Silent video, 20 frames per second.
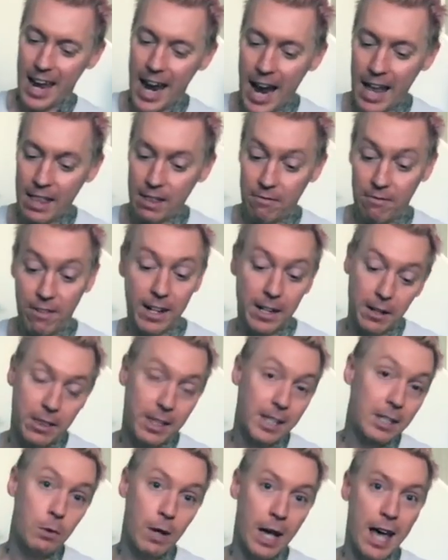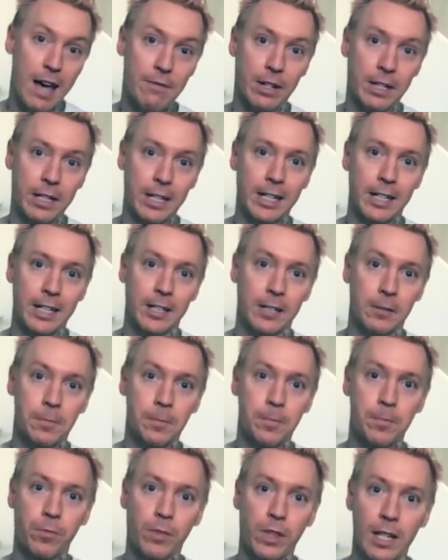And the final thing you have on here
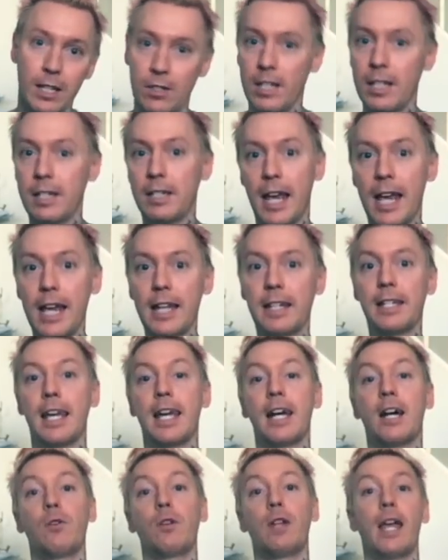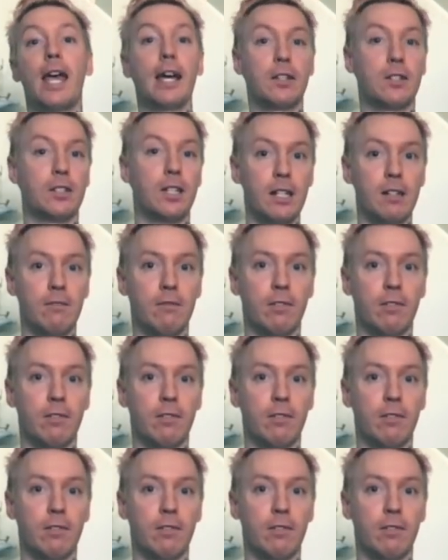is the Takedown Exena